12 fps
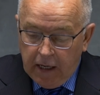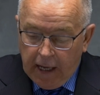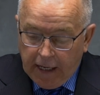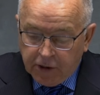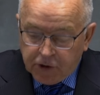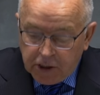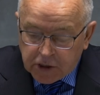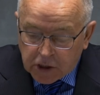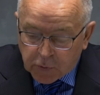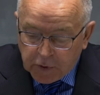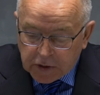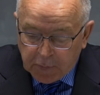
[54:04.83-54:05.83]
And
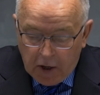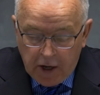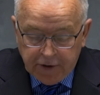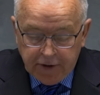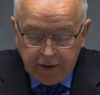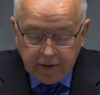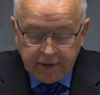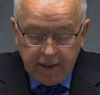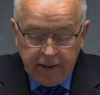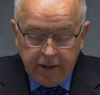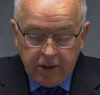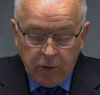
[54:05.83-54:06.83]
Jesus responded and
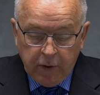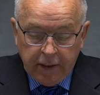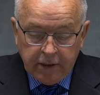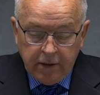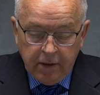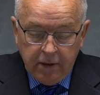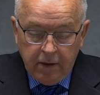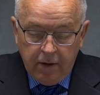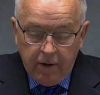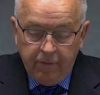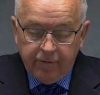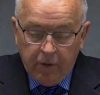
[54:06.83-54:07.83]
said unto it,
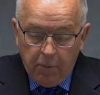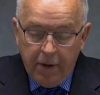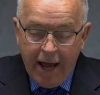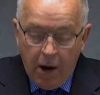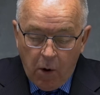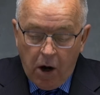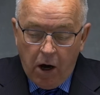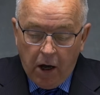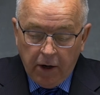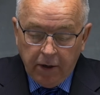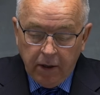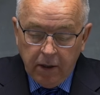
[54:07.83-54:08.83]
from now
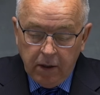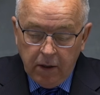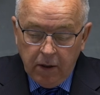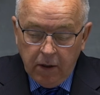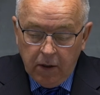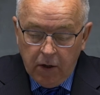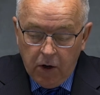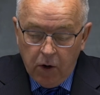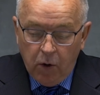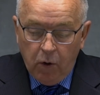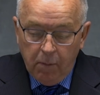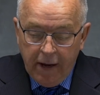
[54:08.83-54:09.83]
on,
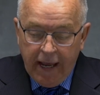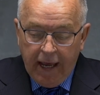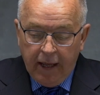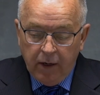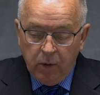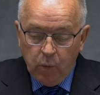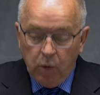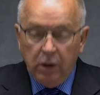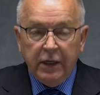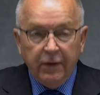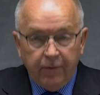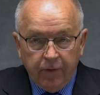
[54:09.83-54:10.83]
no man will
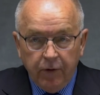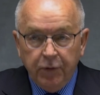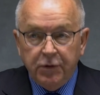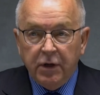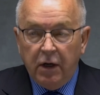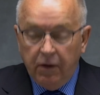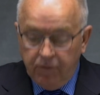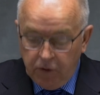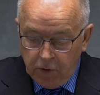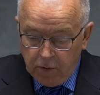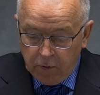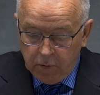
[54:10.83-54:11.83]
eat fruit of
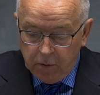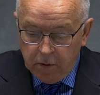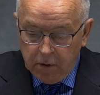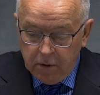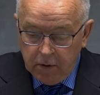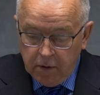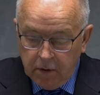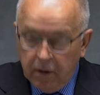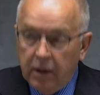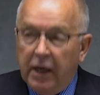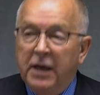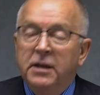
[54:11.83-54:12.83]
you.
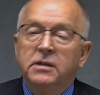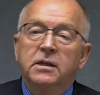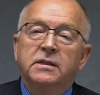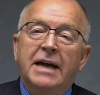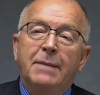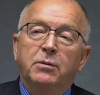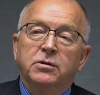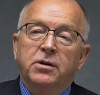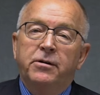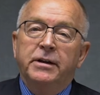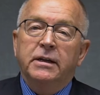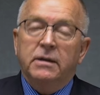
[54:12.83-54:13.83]
And his disciples
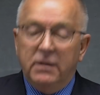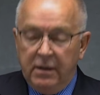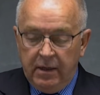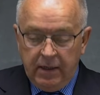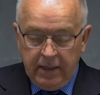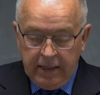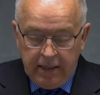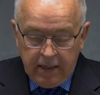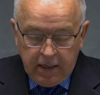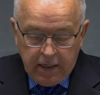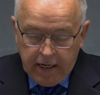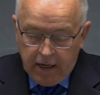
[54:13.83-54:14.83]
heard it.
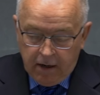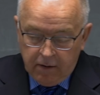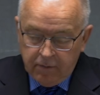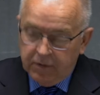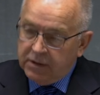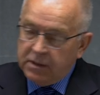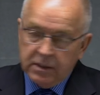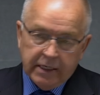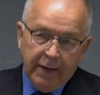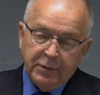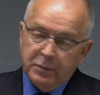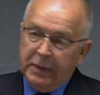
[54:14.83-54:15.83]
Now, this
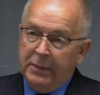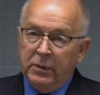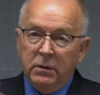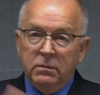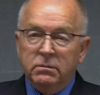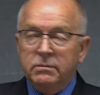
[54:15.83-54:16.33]
escapes people.